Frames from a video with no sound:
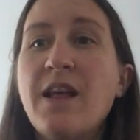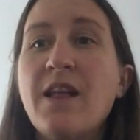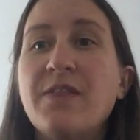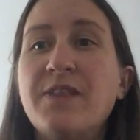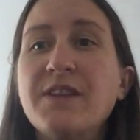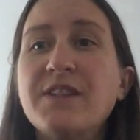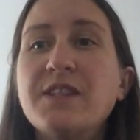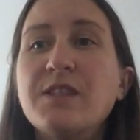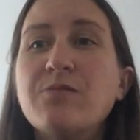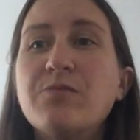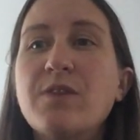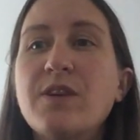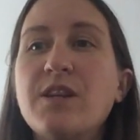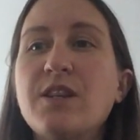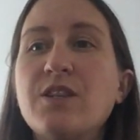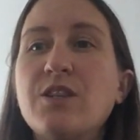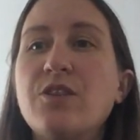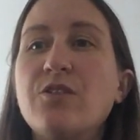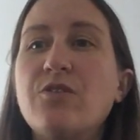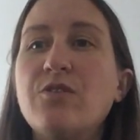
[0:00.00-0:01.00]
This is
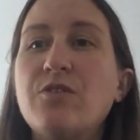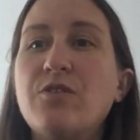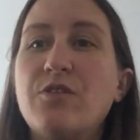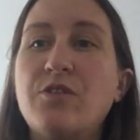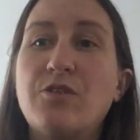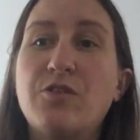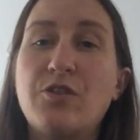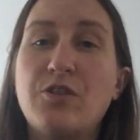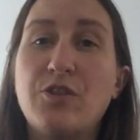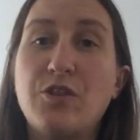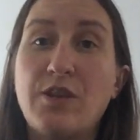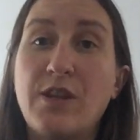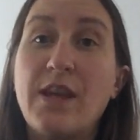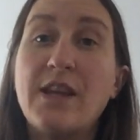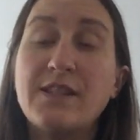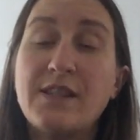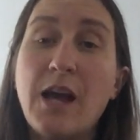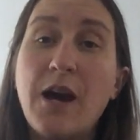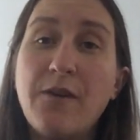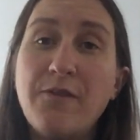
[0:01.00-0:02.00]
when
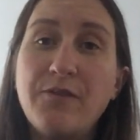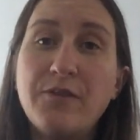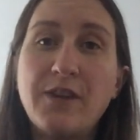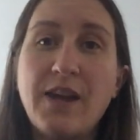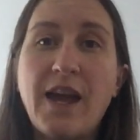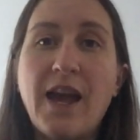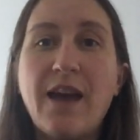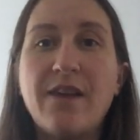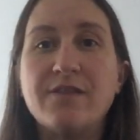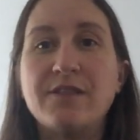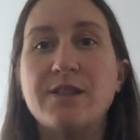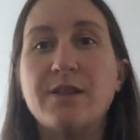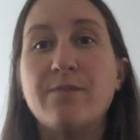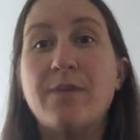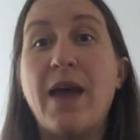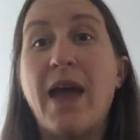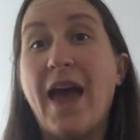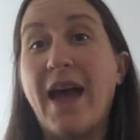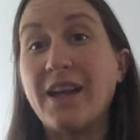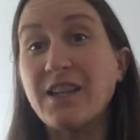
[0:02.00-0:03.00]
it's helpful to have some
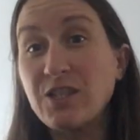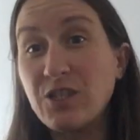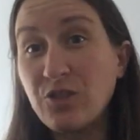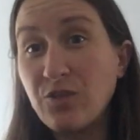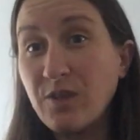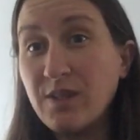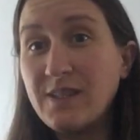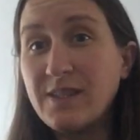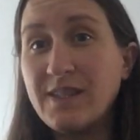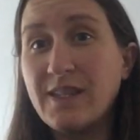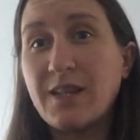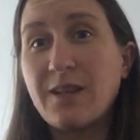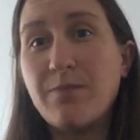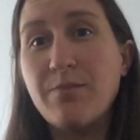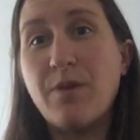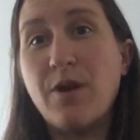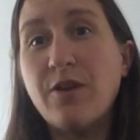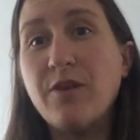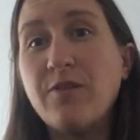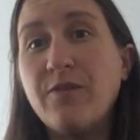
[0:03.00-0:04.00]
extrinsic
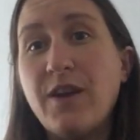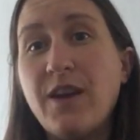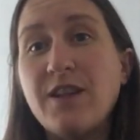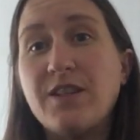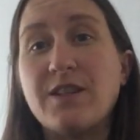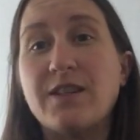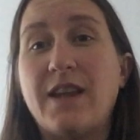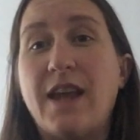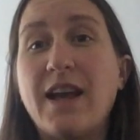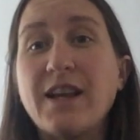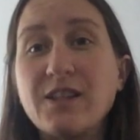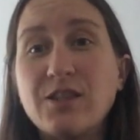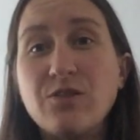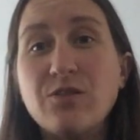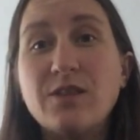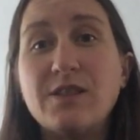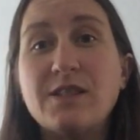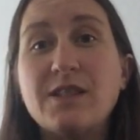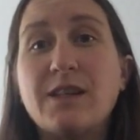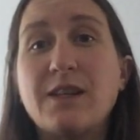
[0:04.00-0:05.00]
motivation,
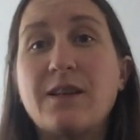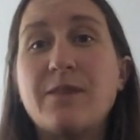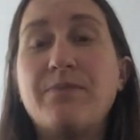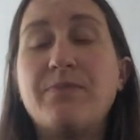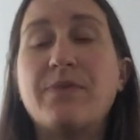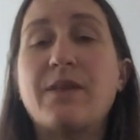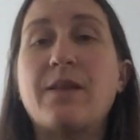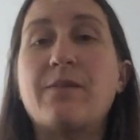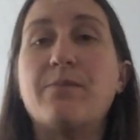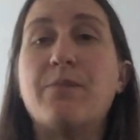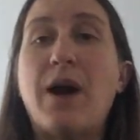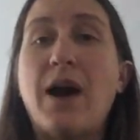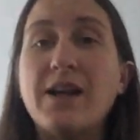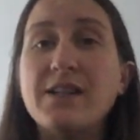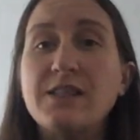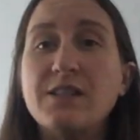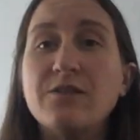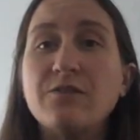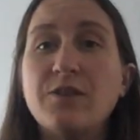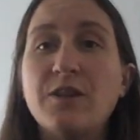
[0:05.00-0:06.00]
extrinsic
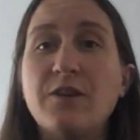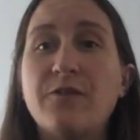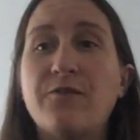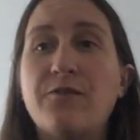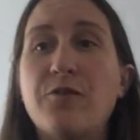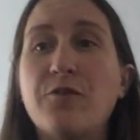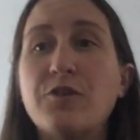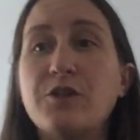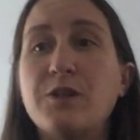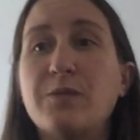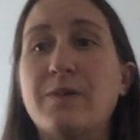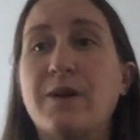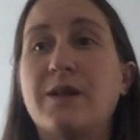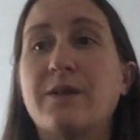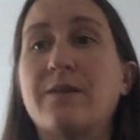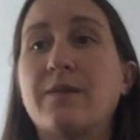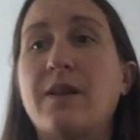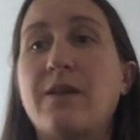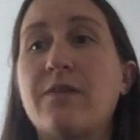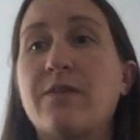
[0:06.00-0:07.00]
positive
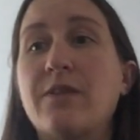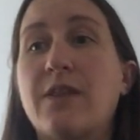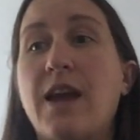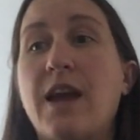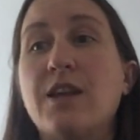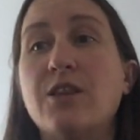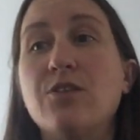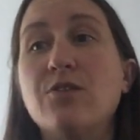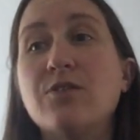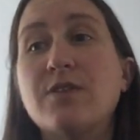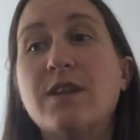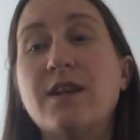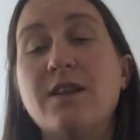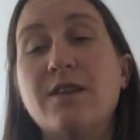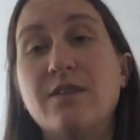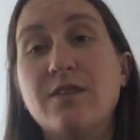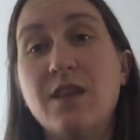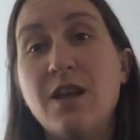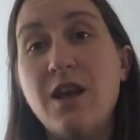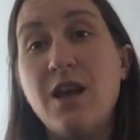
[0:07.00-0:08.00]
reinforcement that you
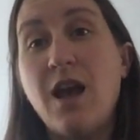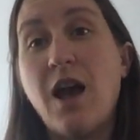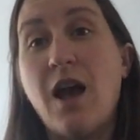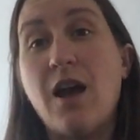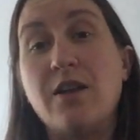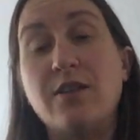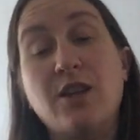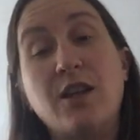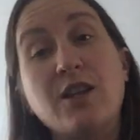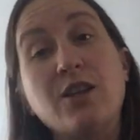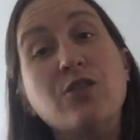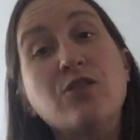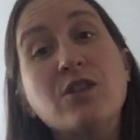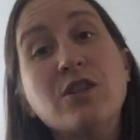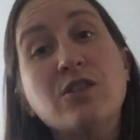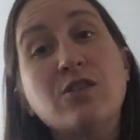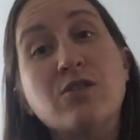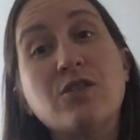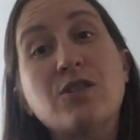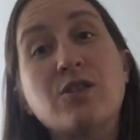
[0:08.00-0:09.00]
can
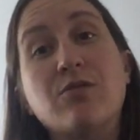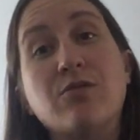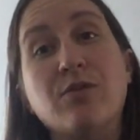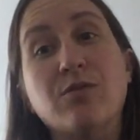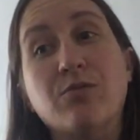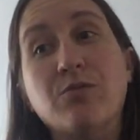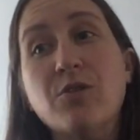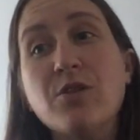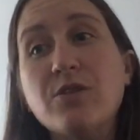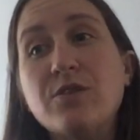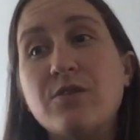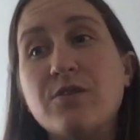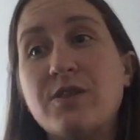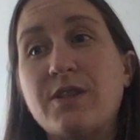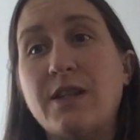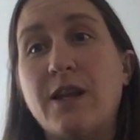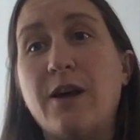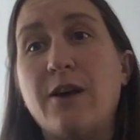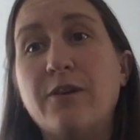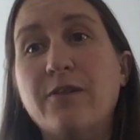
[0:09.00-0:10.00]
use to reward
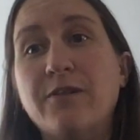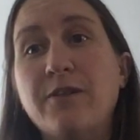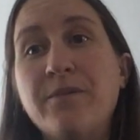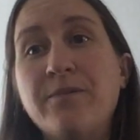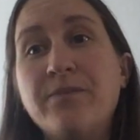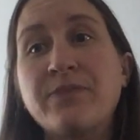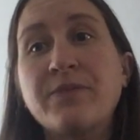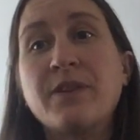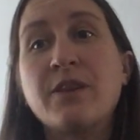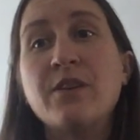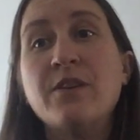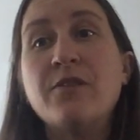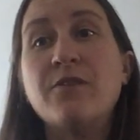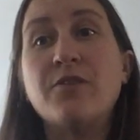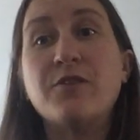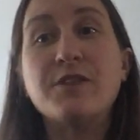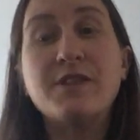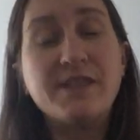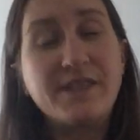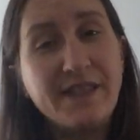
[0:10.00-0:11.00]
yourself
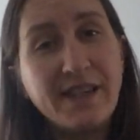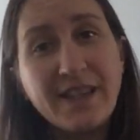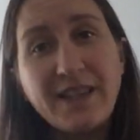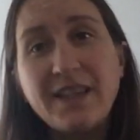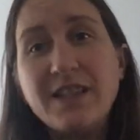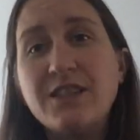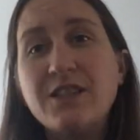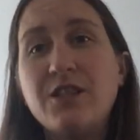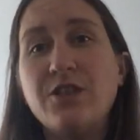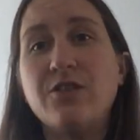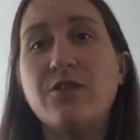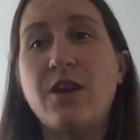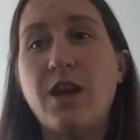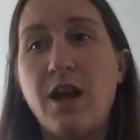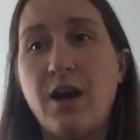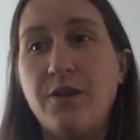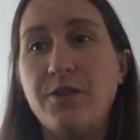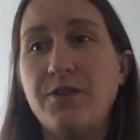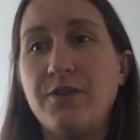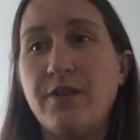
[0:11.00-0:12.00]
for sticking to your
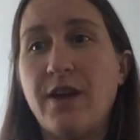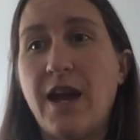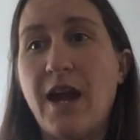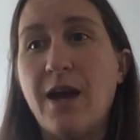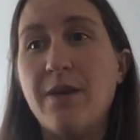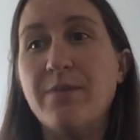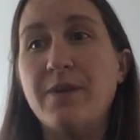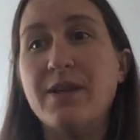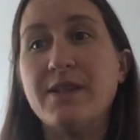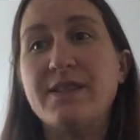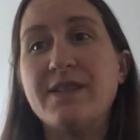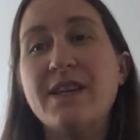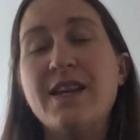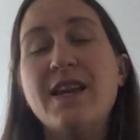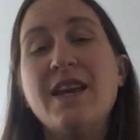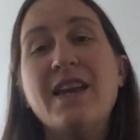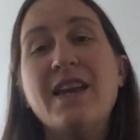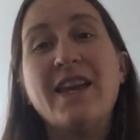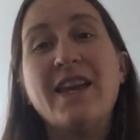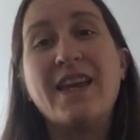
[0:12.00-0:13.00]
healthier habits,
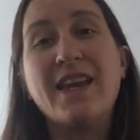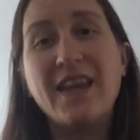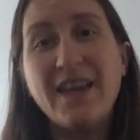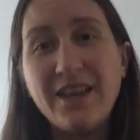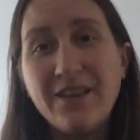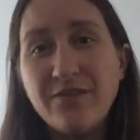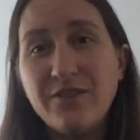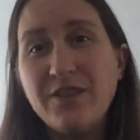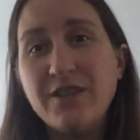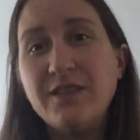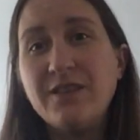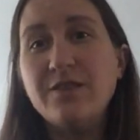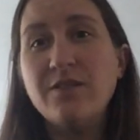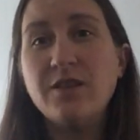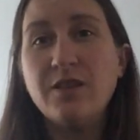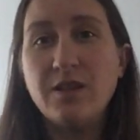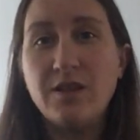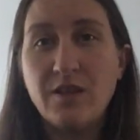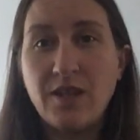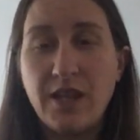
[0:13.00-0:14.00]

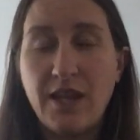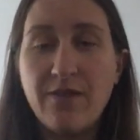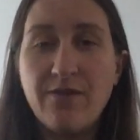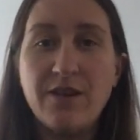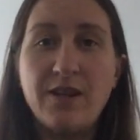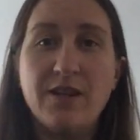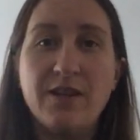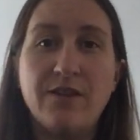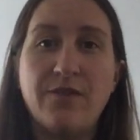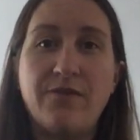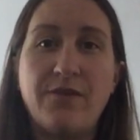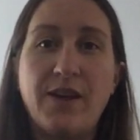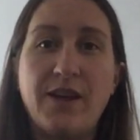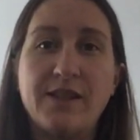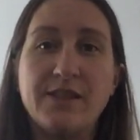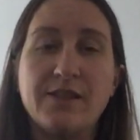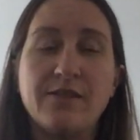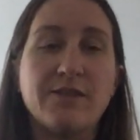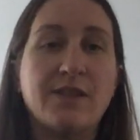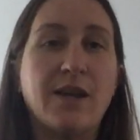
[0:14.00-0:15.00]
even in the
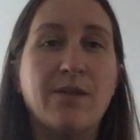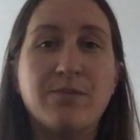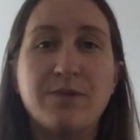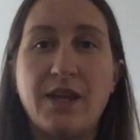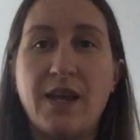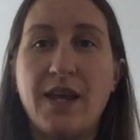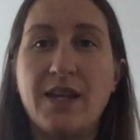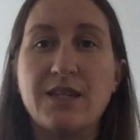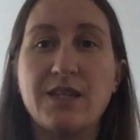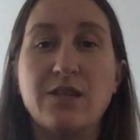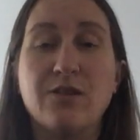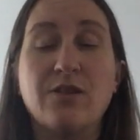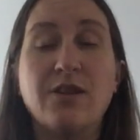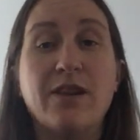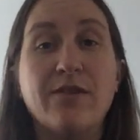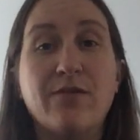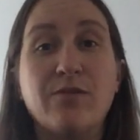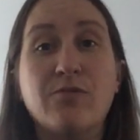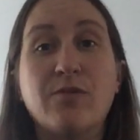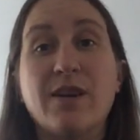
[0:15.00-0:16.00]
face of temptation, or
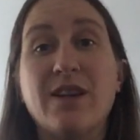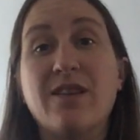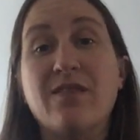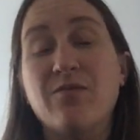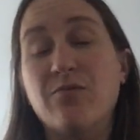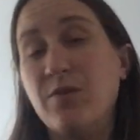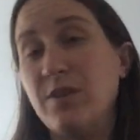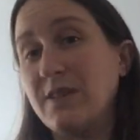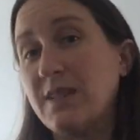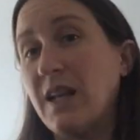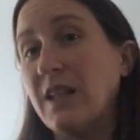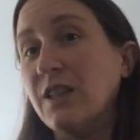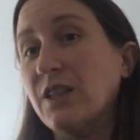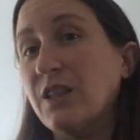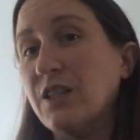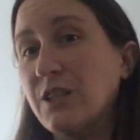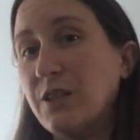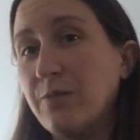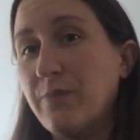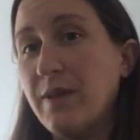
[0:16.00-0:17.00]
even when it was a
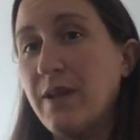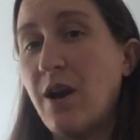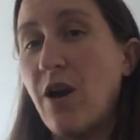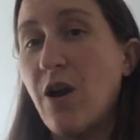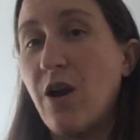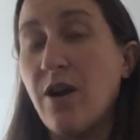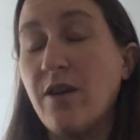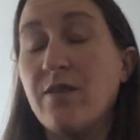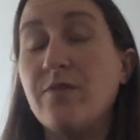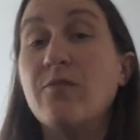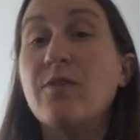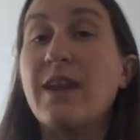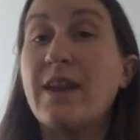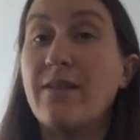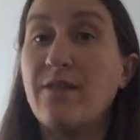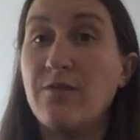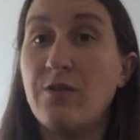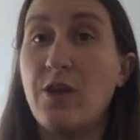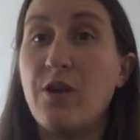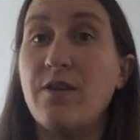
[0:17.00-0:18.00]
little bit hard,
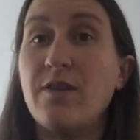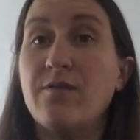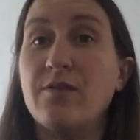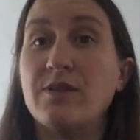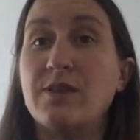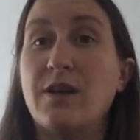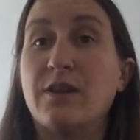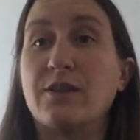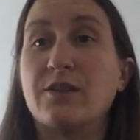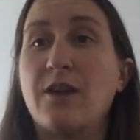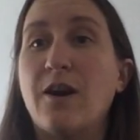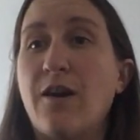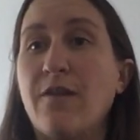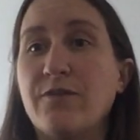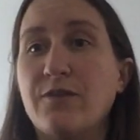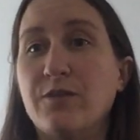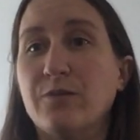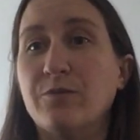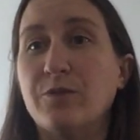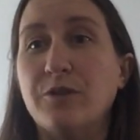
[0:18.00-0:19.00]
even though it was
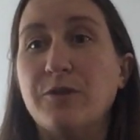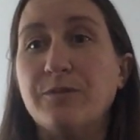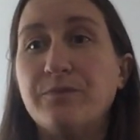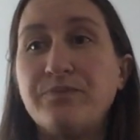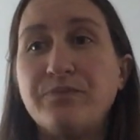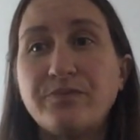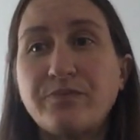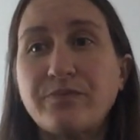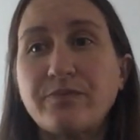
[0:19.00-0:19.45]
uncomfortable.